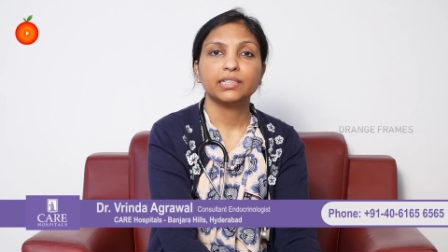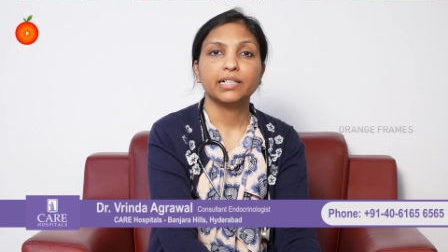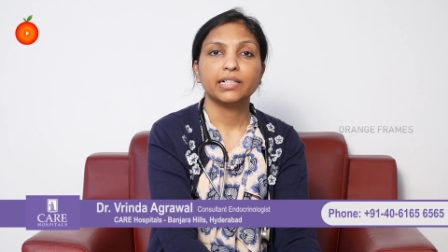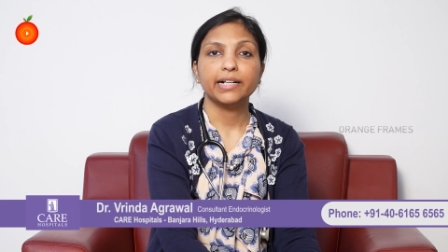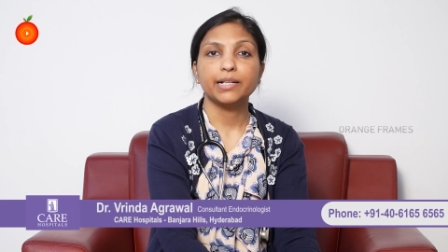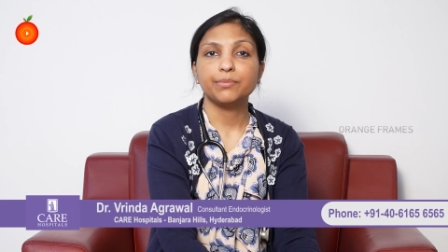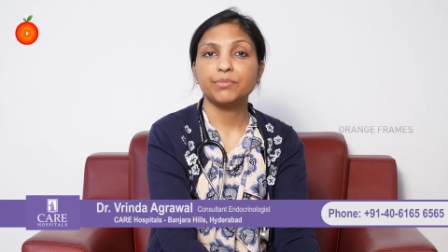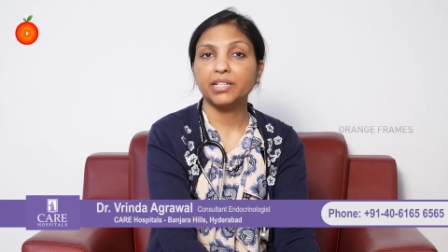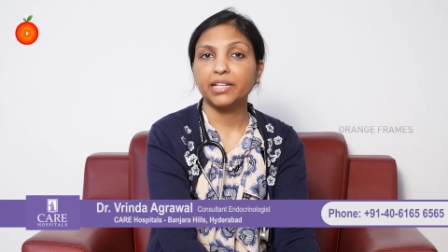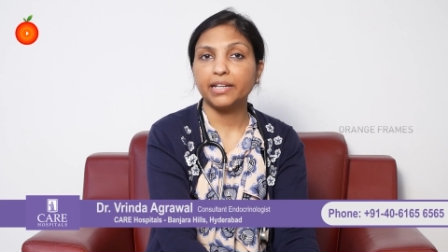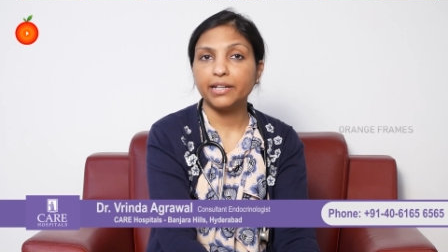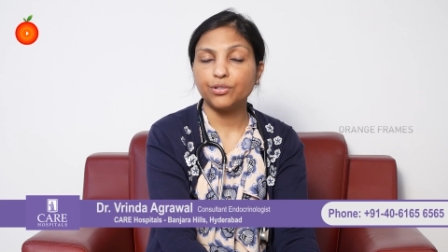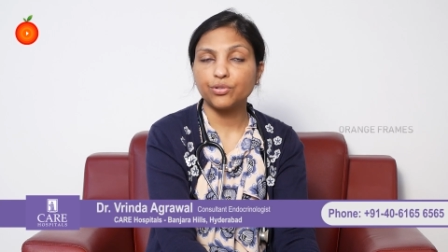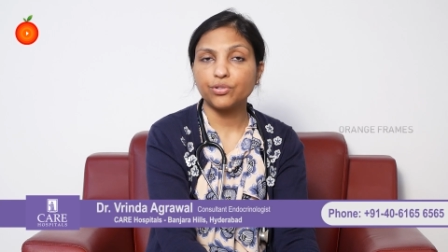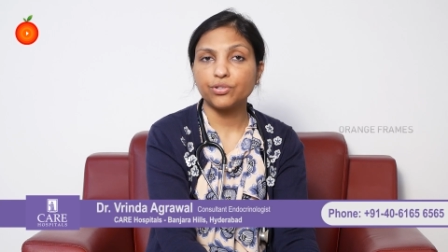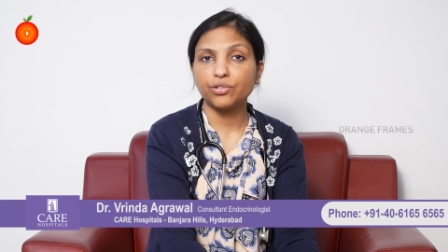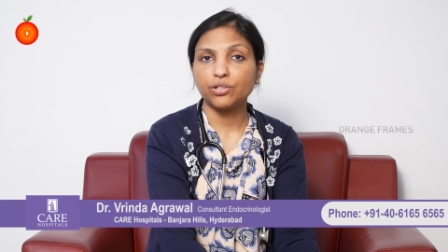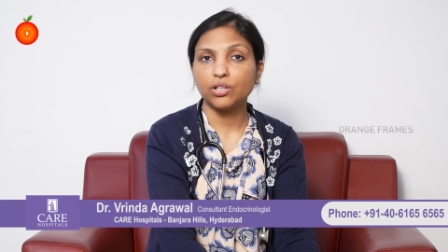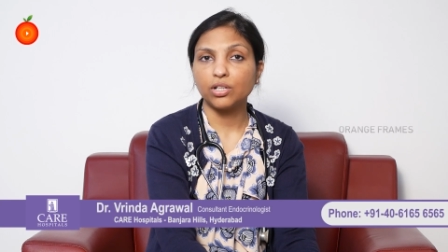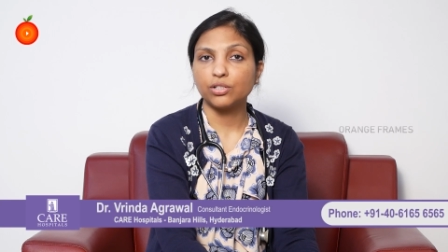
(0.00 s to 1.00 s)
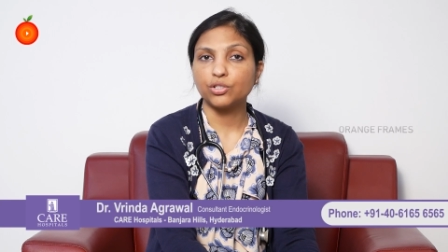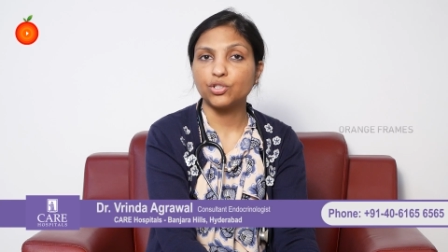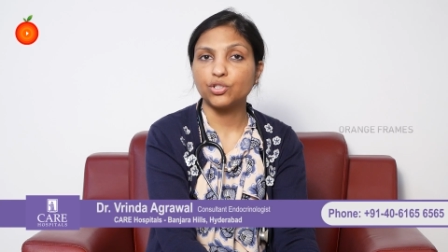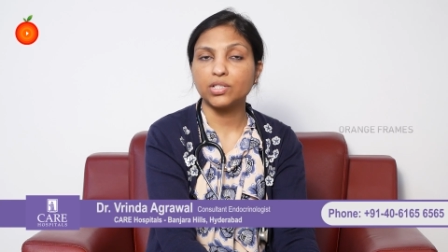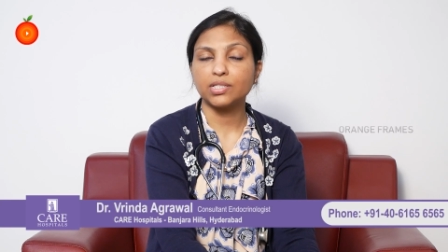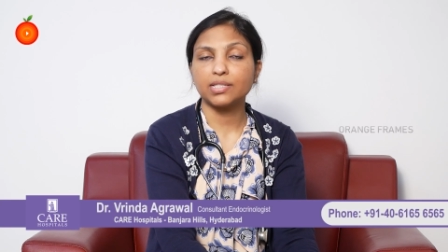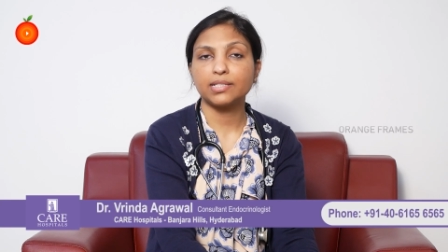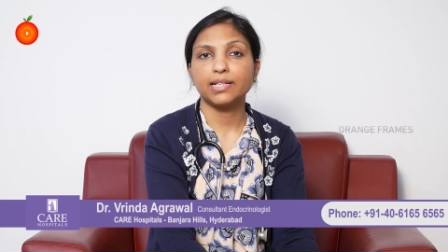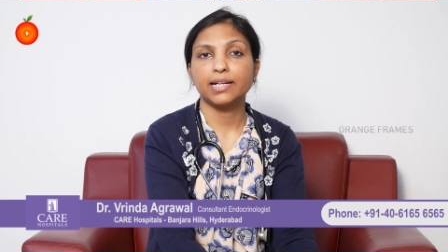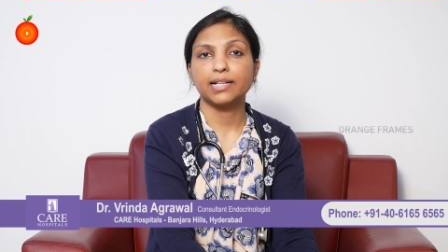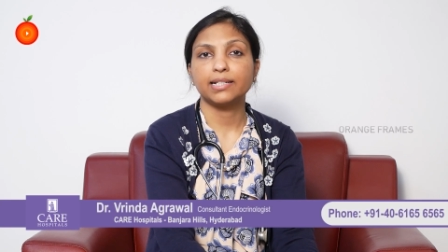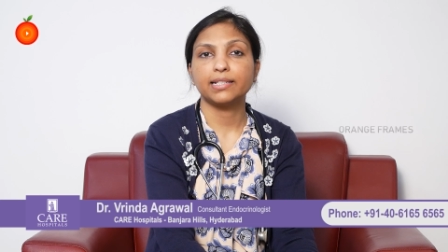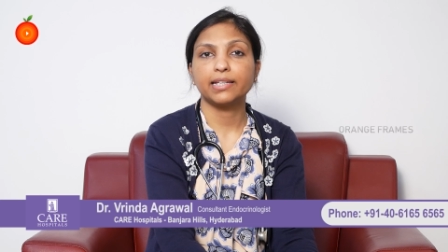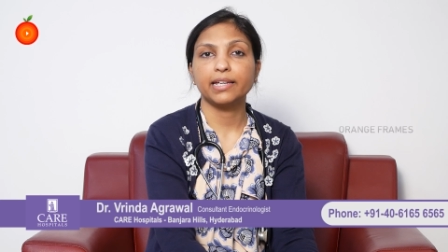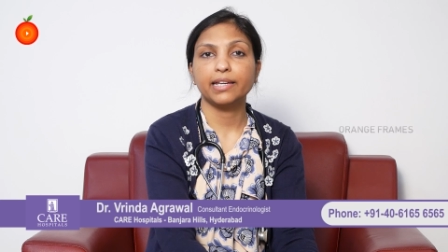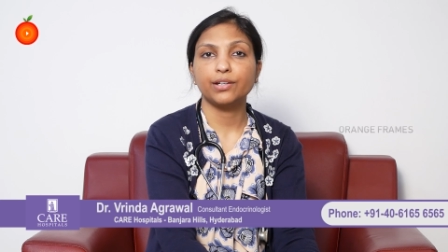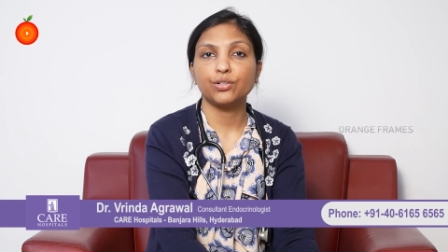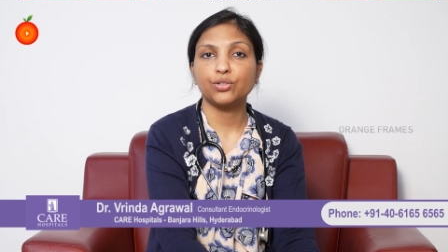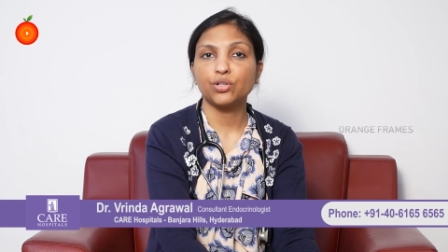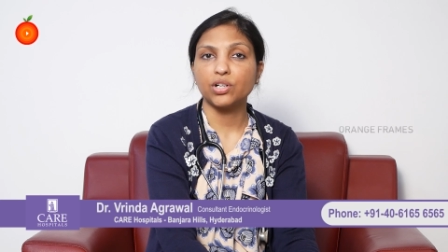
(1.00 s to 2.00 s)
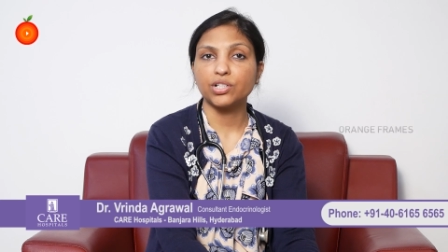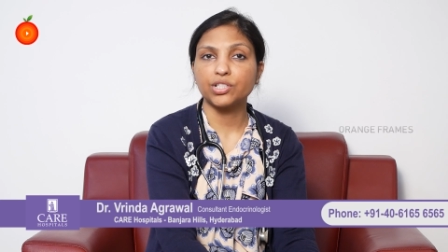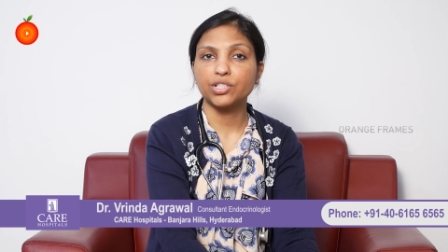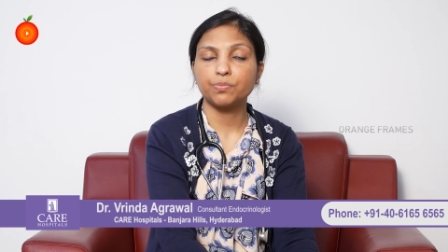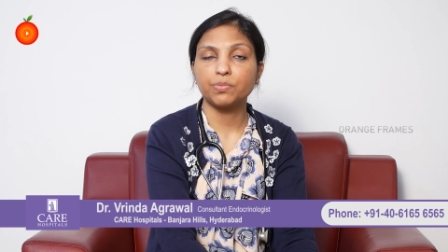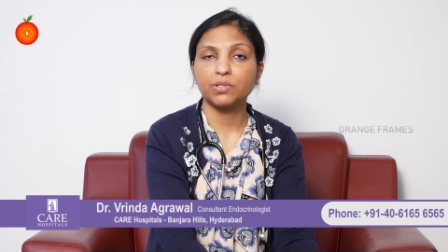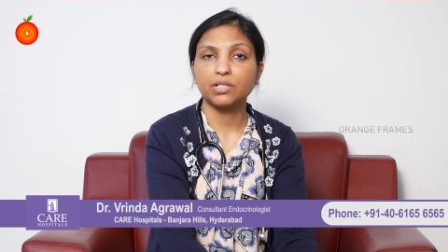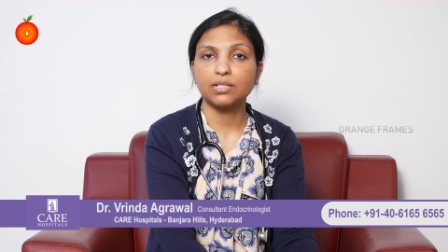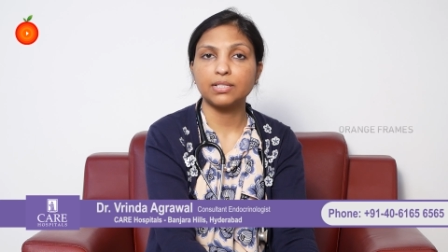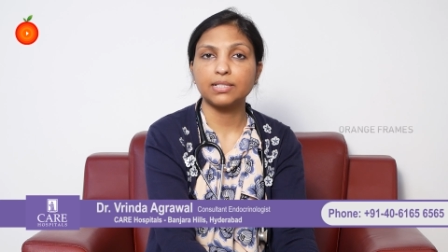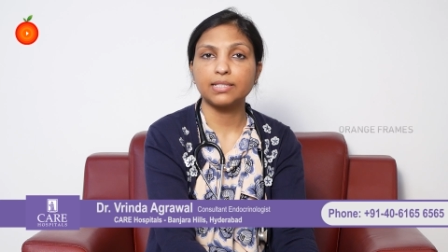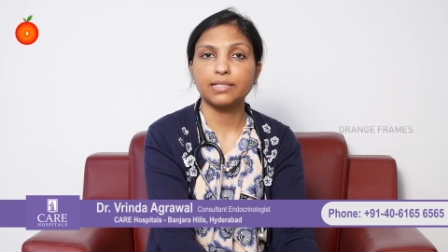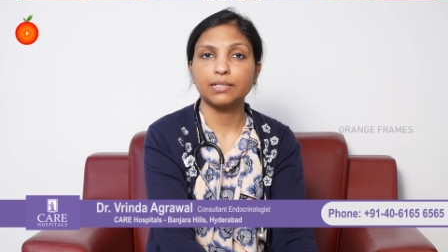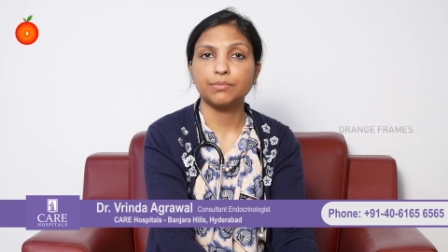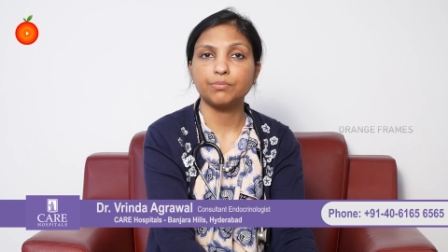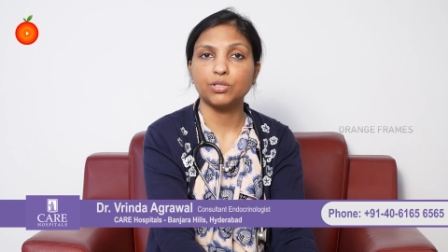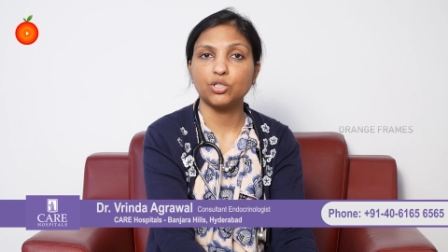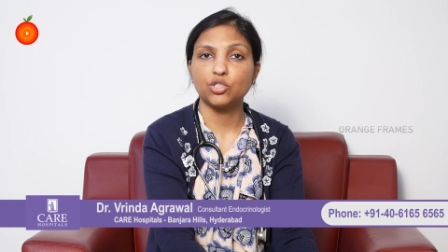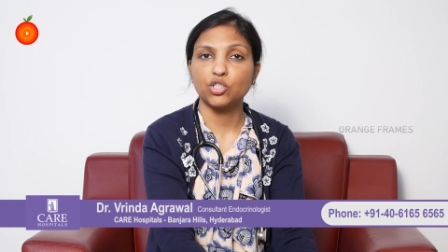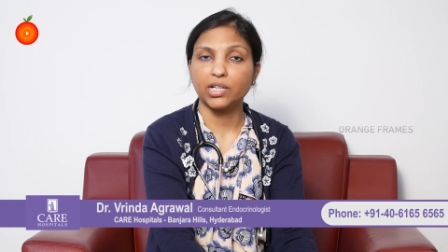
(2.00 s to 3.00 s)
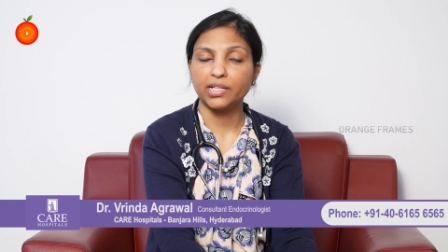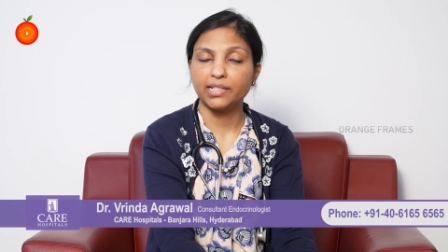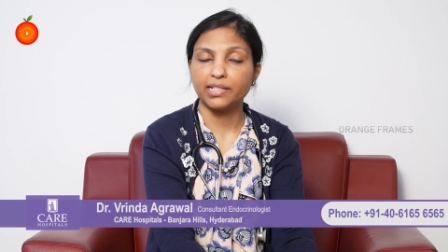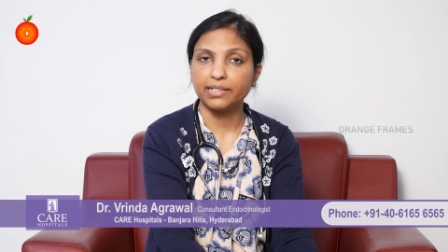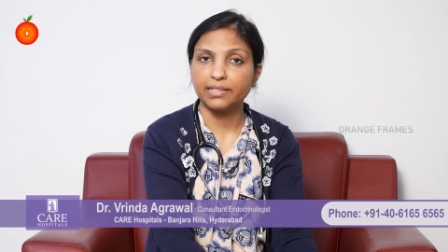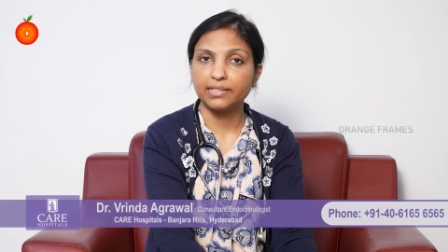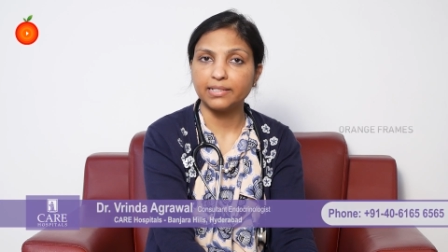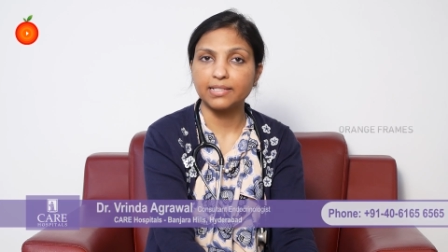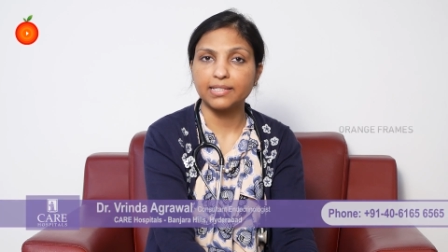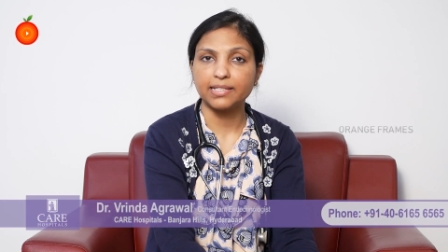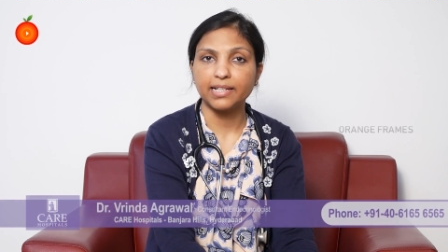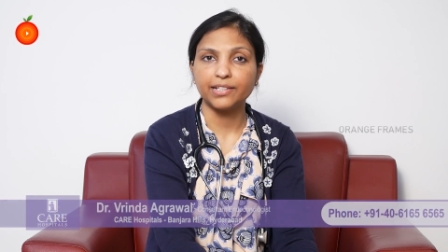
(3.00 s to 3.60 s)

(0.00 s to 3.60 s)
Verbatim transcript: I'm an endocrinologist at CARE hospitals in Banjara Hills,